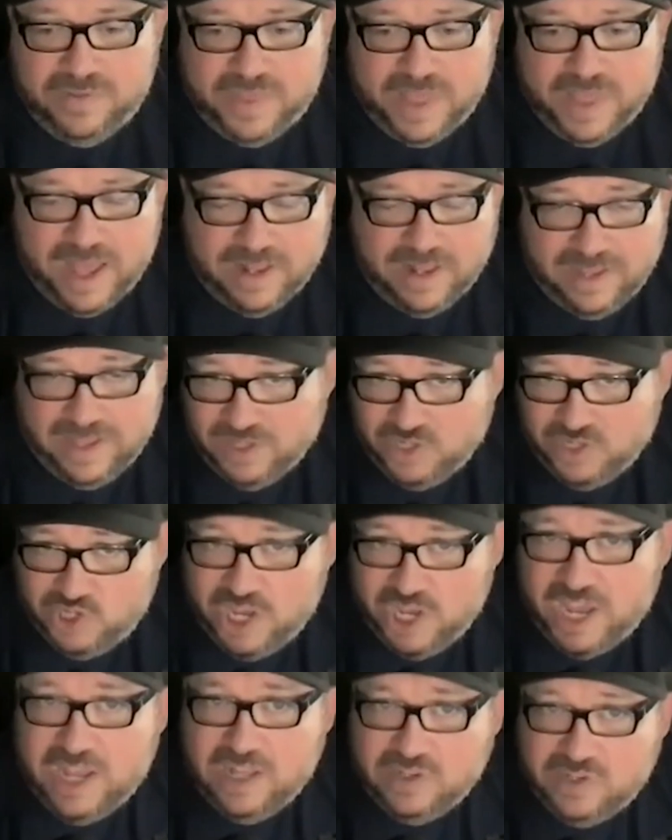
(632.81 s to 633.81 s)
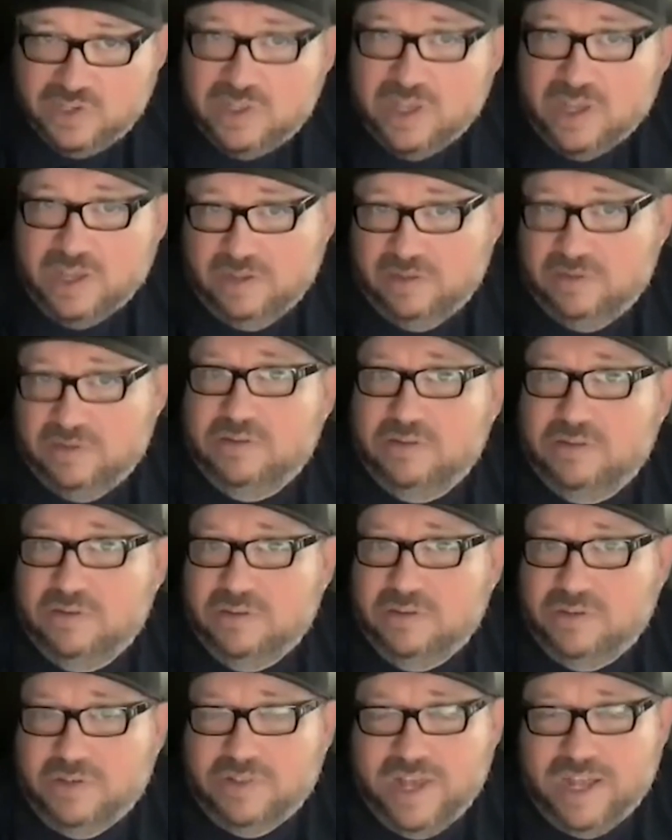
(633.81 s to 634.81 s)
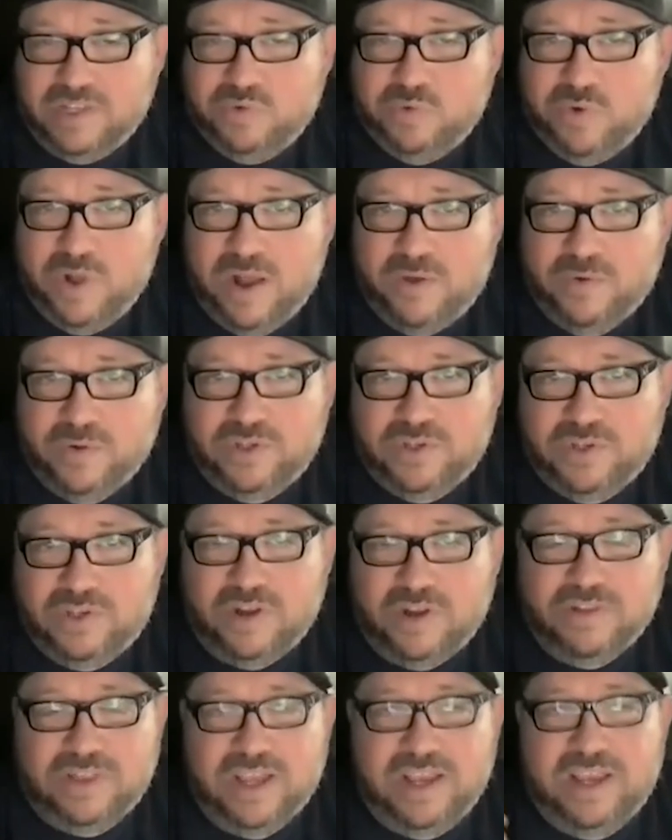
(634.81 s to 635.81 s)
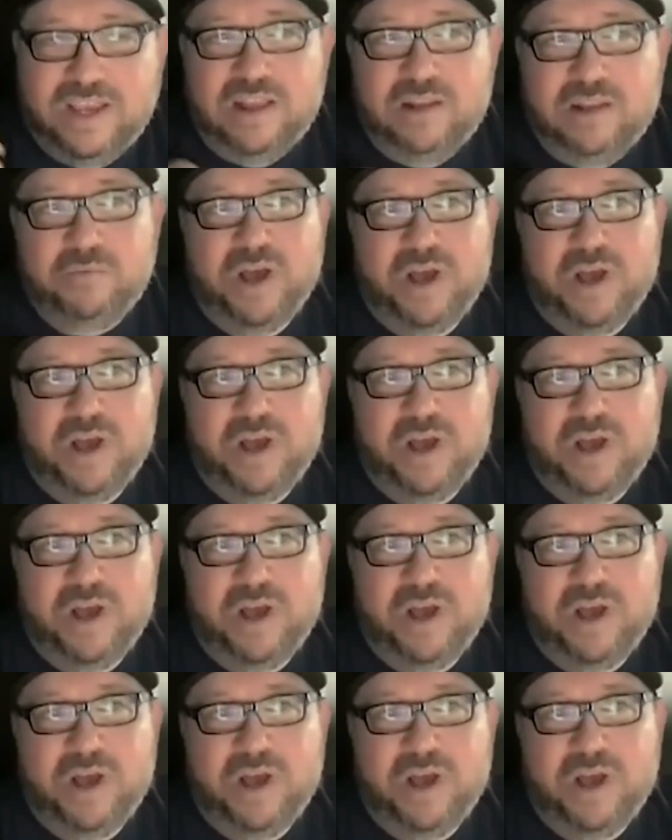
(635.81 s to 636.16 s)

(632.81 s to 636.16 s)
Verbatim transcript: that can change things. So that's what I would start thinking